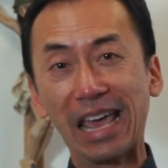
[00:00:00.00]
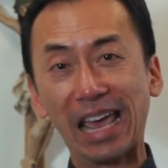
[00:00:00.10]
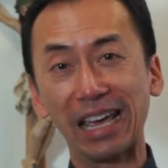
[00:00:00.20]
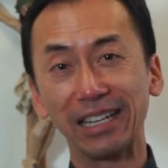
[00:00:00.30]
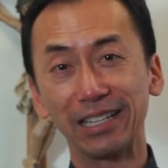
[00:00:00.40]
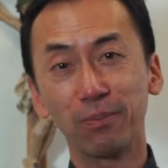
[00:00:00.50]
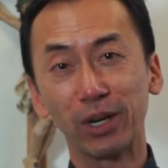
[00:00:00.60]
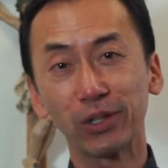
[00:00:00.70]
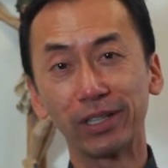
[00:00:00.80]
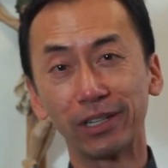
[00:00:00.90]
and
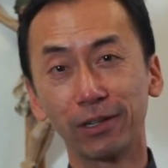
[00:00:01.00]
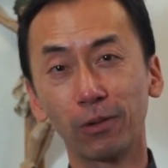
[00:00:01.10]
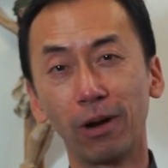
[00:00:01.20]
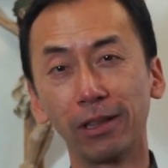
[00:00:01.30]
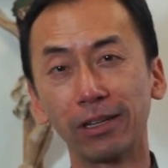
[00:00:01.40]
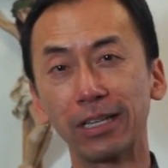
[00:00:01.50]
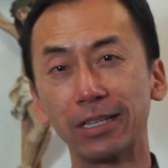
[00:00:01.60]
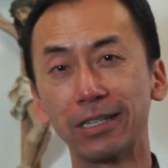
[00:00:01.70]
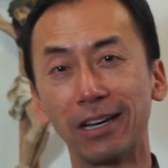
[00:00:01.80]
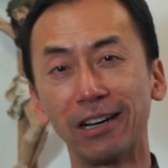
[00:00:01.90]
especially her
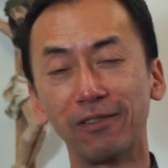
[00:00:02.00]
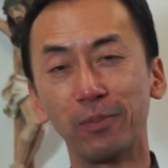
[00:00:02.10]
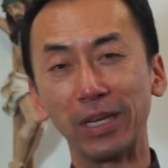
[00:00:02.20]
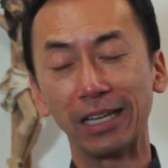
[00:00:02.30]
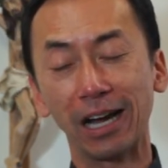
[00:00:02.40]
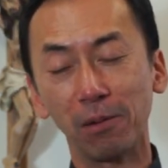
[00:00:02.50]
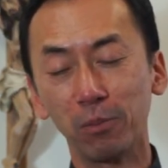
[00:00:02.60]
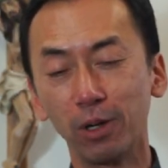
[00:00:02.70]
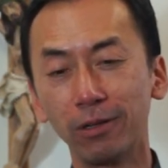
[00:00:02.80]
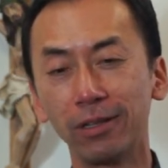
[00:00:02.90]
qualities of being
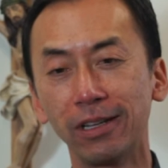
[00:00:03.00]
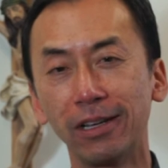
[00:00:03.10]
humble,